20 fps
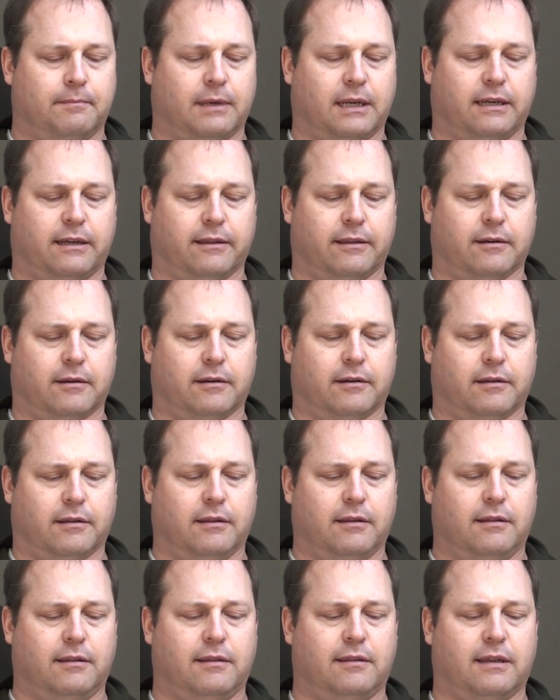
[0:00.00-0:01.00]
Another
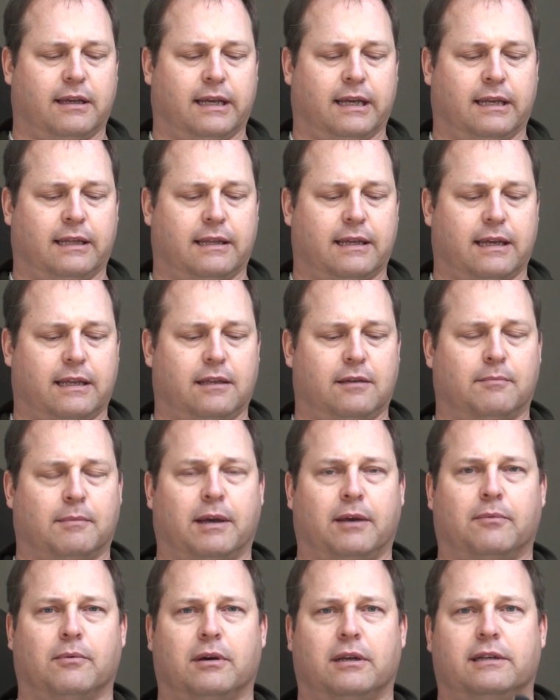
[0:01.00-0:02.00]
thing that you
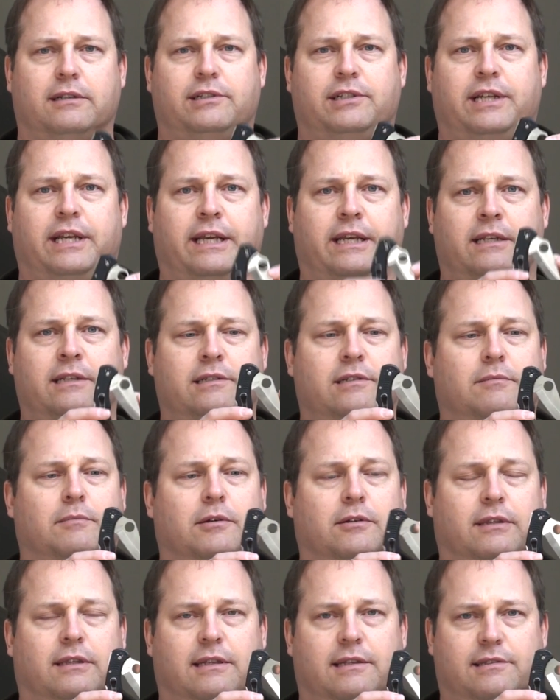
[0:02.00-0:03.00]
might want to change
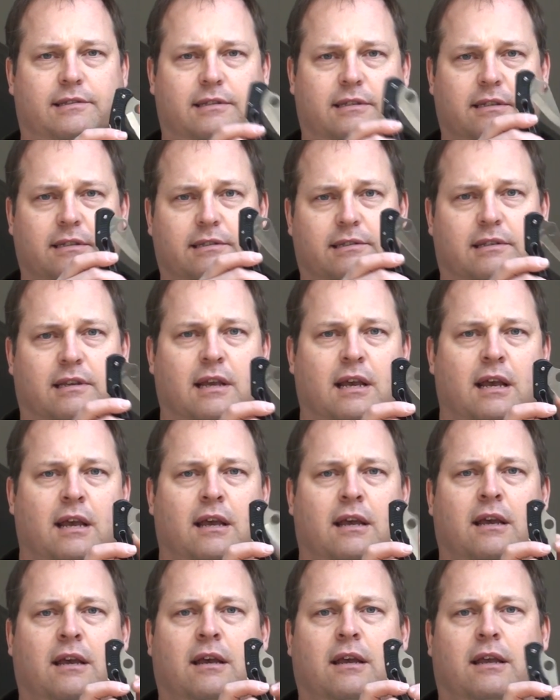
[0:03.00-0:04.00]
about this is
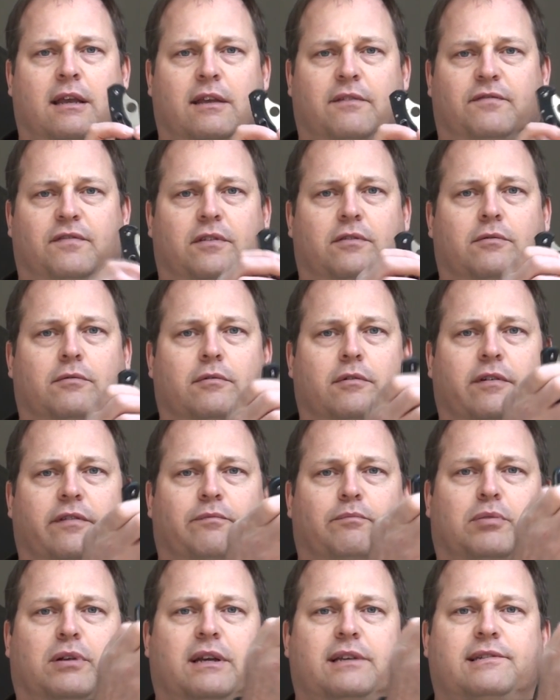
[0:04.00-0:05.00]
if you
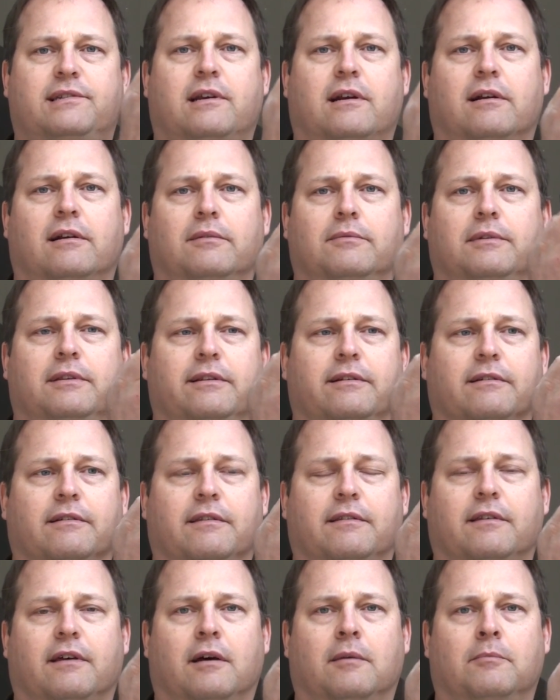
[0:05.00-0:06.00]
press hard with your
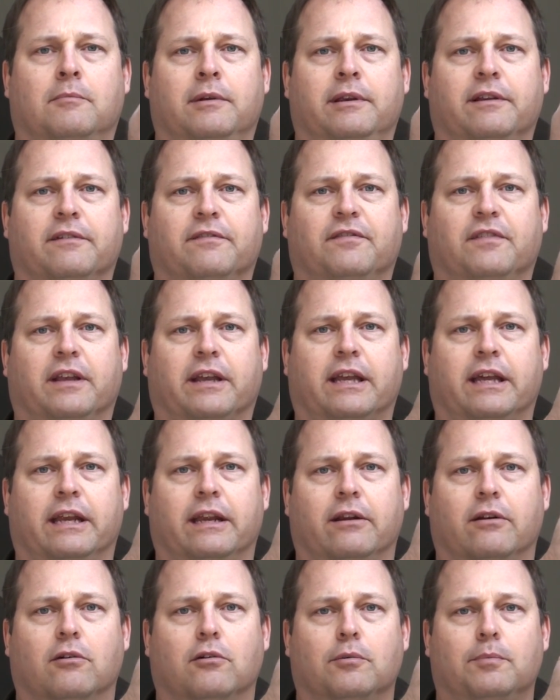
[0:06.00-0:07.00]
thumb when you're flicking
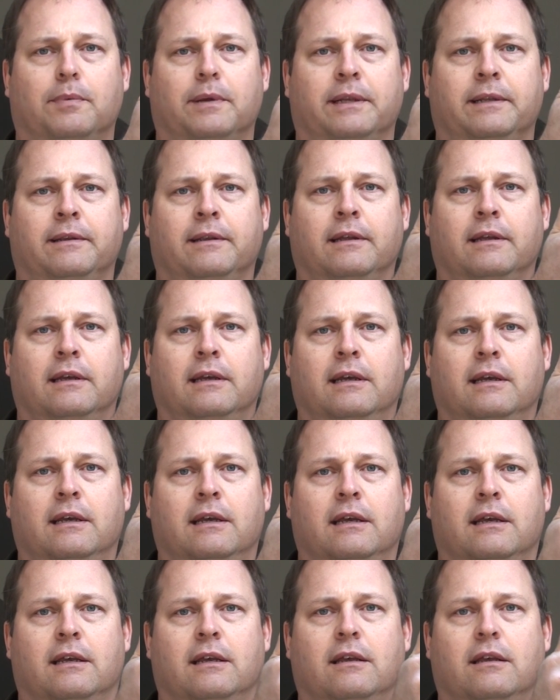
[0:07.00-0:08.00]
it open,
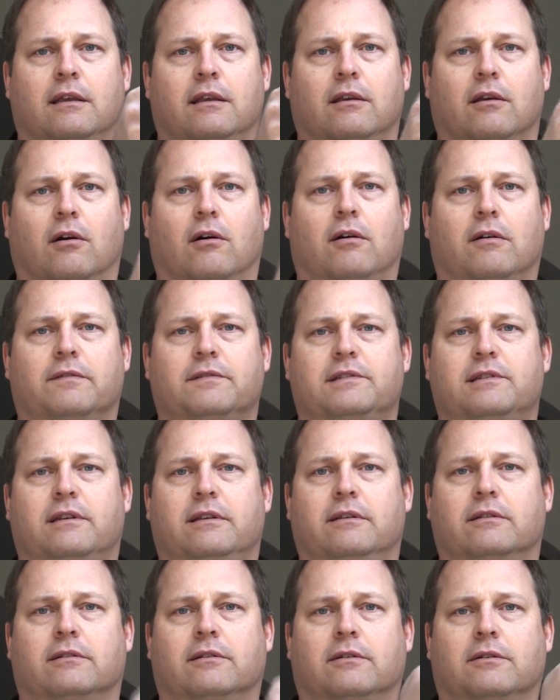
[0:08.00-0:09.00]
all of a
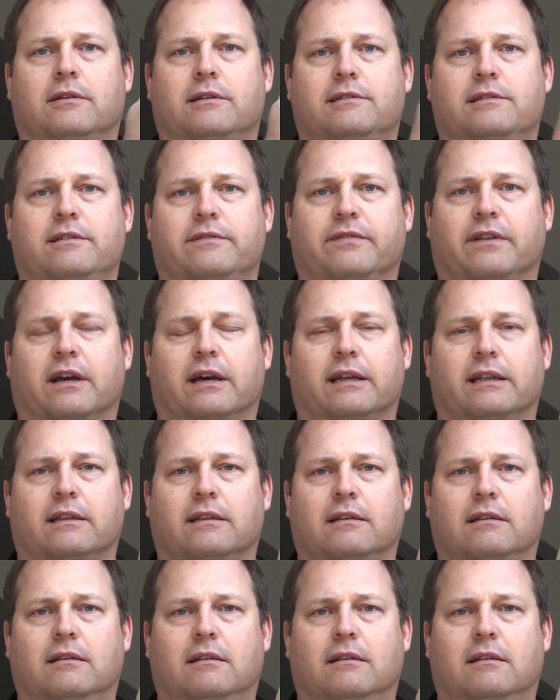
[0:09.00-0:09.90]
sudden you'll notice you've got